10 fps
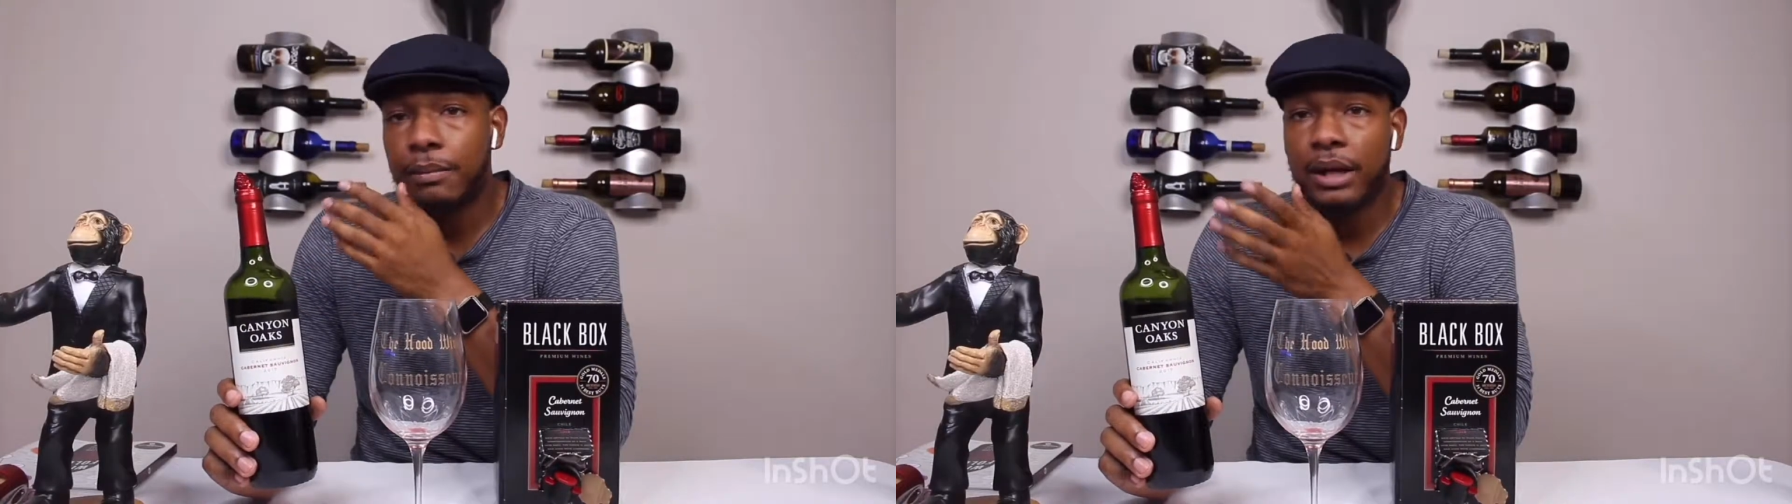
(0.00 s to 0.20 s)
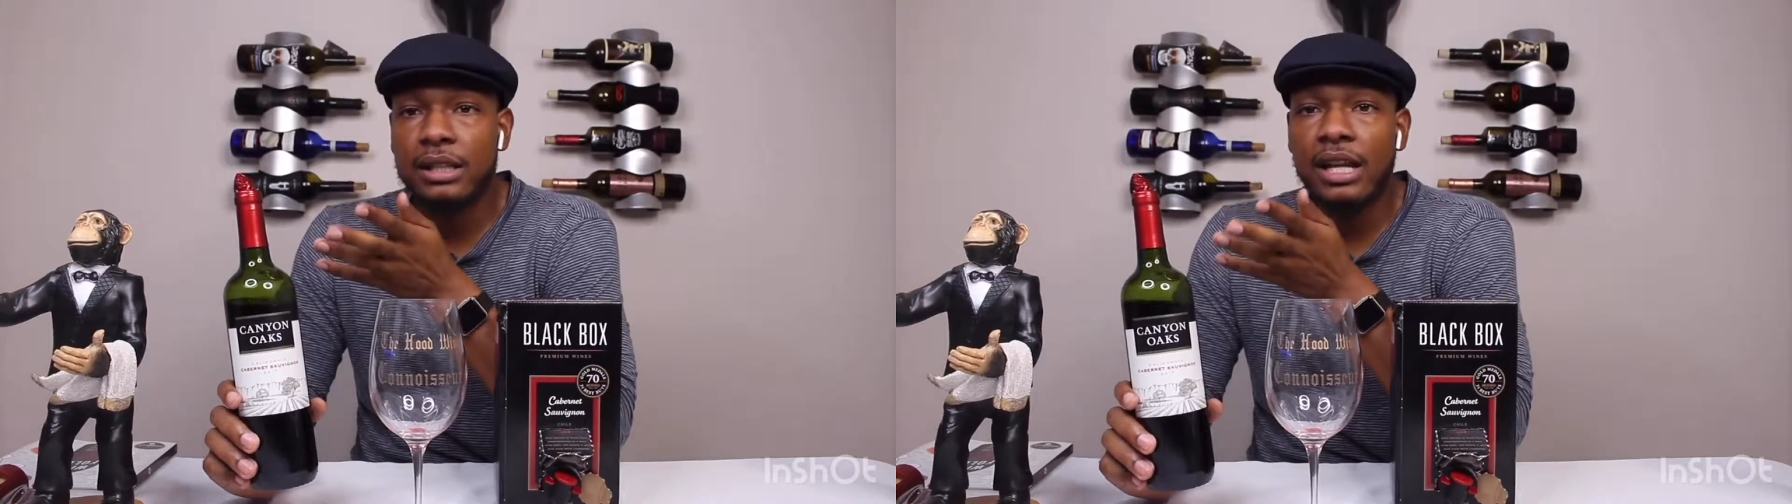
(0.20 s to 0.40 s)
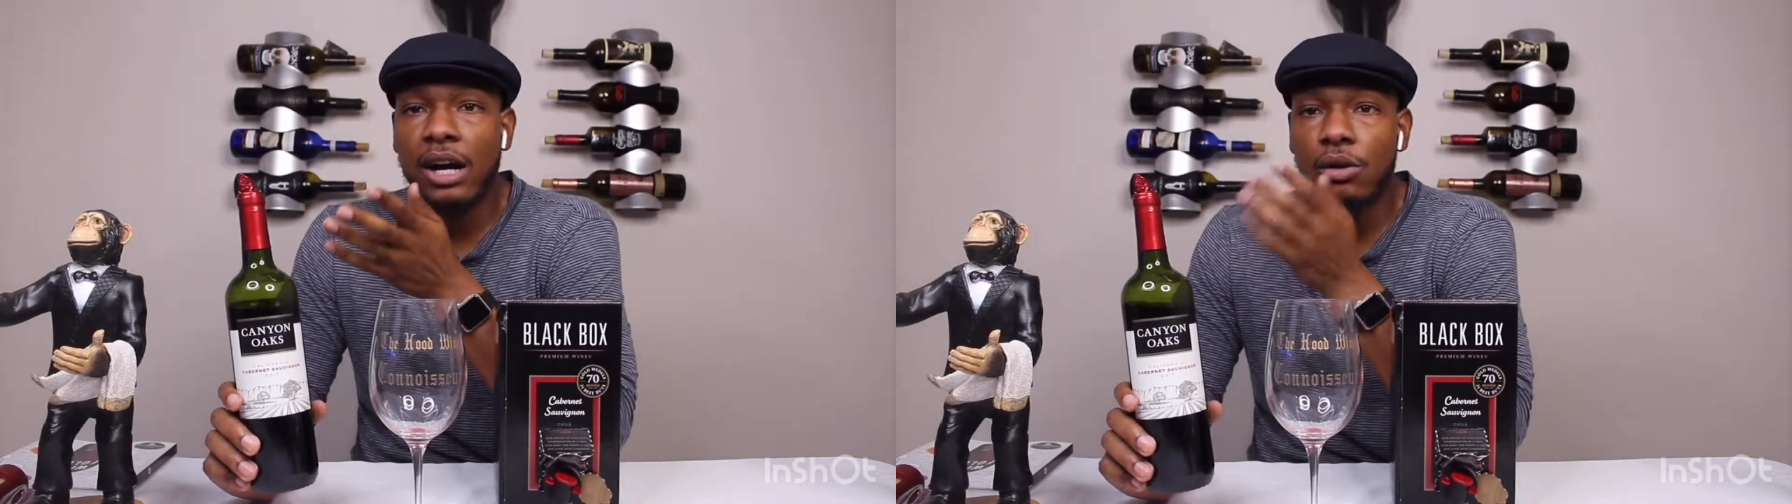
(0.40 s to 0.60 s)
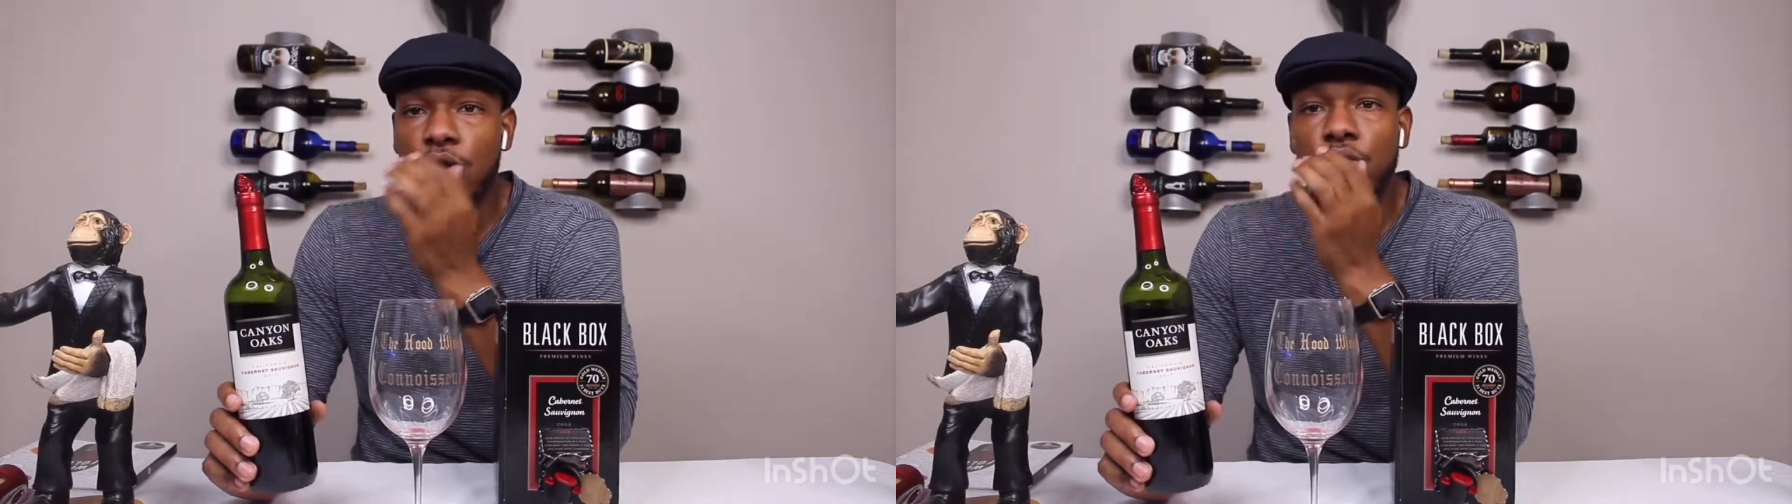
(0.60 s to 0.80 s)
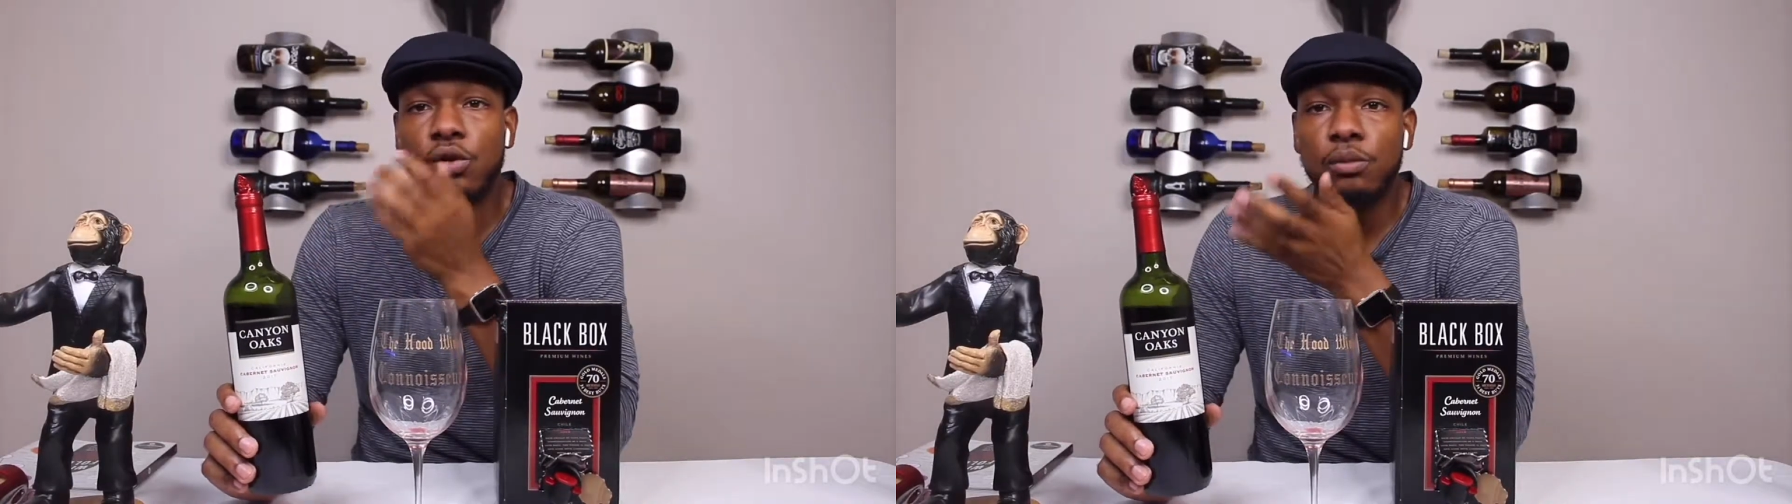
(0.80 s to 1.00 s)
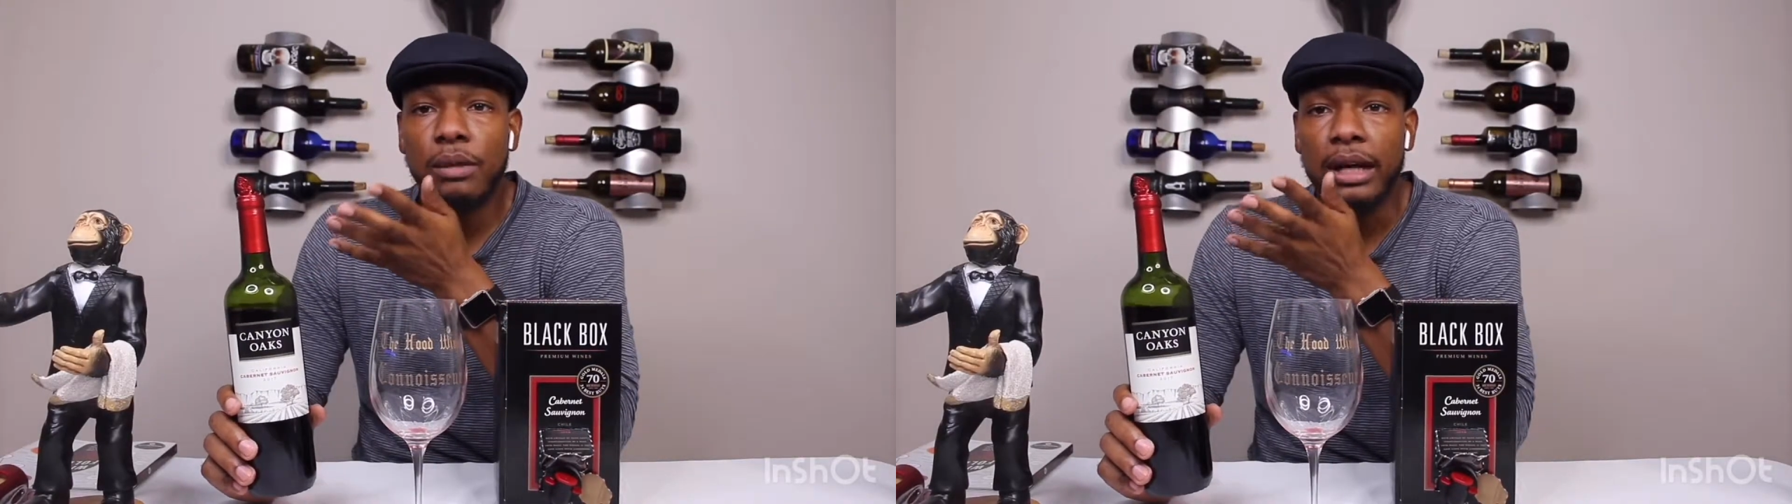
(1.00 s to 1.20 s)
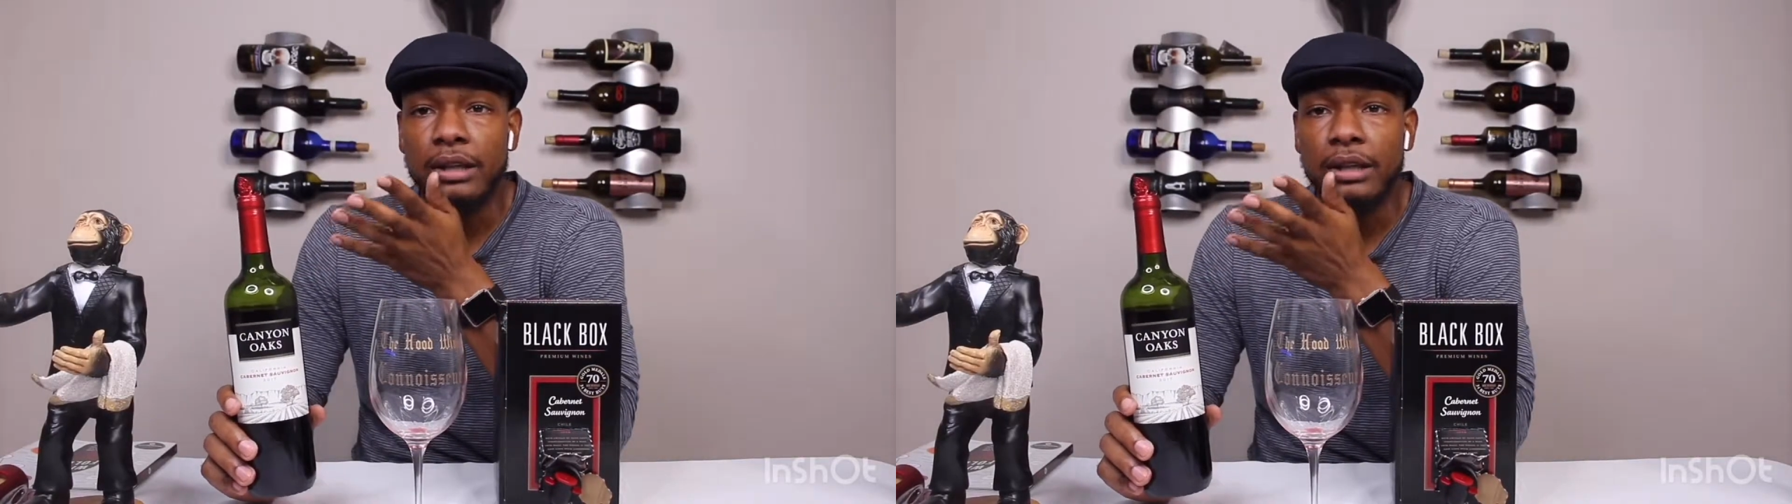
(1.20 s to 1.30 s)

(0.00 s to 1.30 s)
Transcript: but it's not gonna do too much.